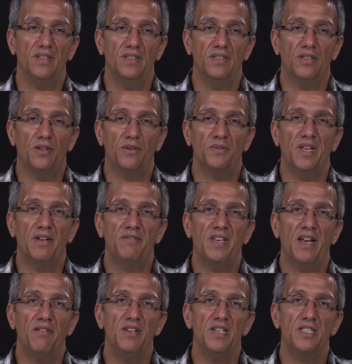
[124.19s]

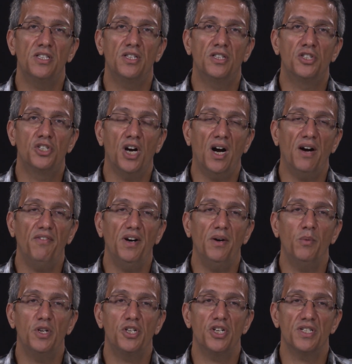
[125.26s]
There is Java,
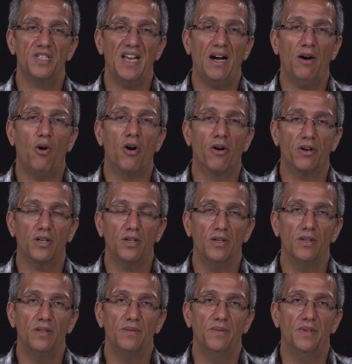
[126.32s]
which is now
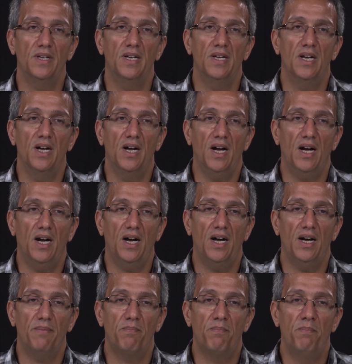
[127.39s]
Oracle,
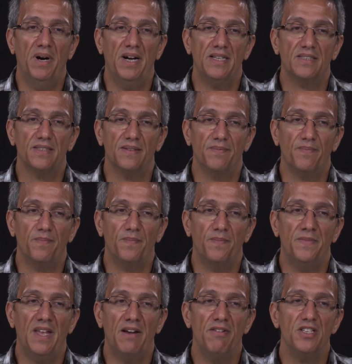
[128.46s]
but
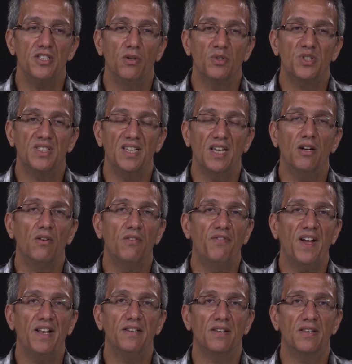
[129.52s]
there is no single
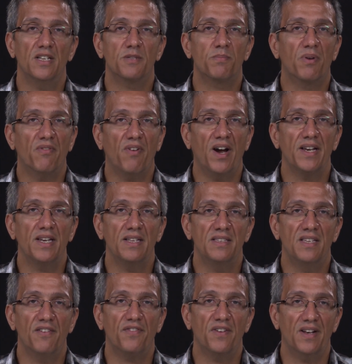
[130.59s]
vendor that's providing
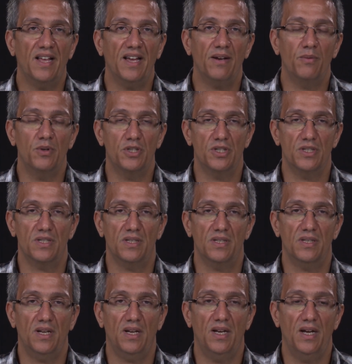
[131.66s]
different languages.
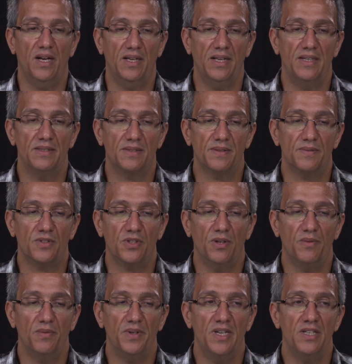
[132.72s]
And
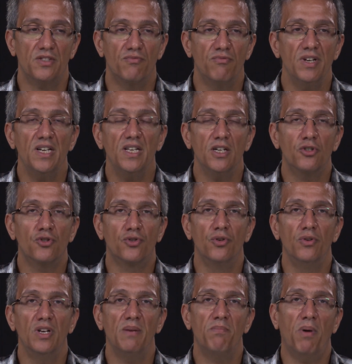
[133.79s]
so it's really a
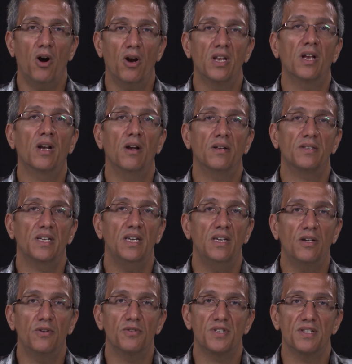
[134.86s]
truly polyglot
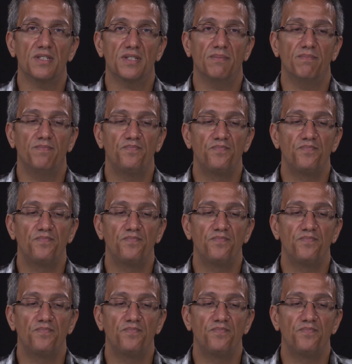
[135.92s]
ecosystem.